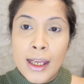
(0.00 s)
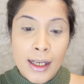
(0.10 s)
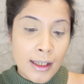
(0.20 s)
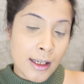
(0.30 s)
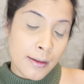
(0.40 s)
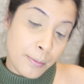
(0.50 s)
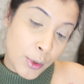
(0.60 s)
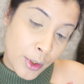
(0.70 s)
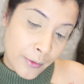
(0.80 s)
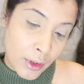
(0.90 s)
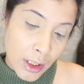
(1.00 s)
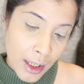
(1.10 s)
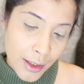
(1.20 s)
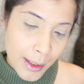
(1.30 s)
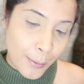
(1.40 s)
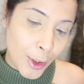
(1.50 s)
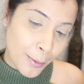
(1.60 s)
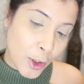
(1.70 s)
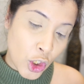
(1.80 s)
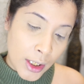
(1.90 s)
It has beautiful colors and pretty
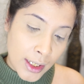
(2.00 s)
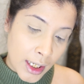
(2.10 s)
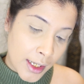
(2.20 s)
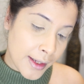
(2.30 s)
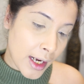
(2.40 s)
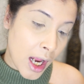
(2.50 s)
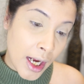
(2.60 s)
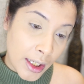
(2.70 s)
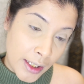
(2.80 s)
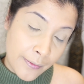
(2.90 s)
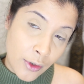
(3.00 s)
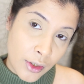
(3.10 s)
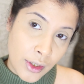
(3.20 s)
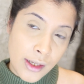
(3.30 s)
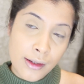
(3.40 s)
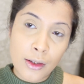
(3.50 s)
much all the colors that I need for today's